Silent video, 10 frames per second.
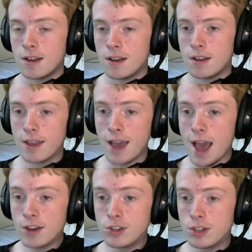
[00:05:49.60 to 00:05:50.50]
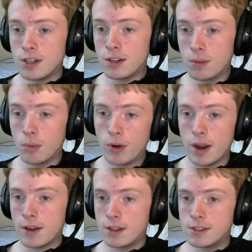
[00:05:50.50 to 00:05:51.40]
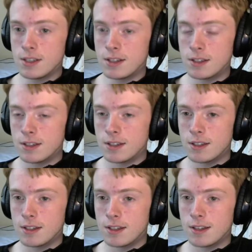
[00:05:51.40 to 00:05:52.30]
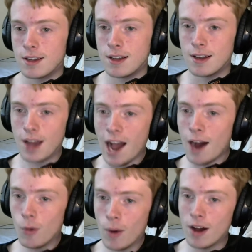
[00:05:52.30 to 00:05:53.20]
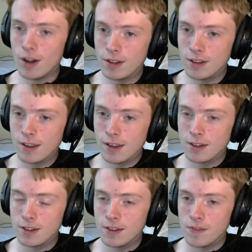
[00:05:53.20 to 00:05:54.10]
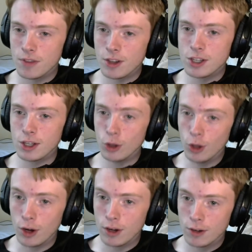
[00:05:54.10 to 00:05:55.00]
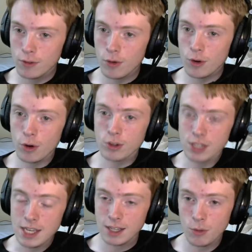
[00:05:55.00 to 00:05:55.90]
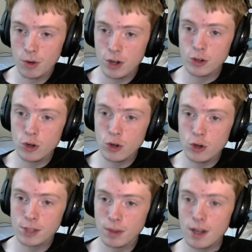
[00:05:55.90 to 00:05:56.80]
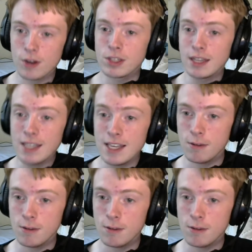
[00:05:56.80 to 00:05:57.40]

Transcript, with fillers: They exited the Bulgarian scene. Now, how well does it look for your scene when your two best players leave?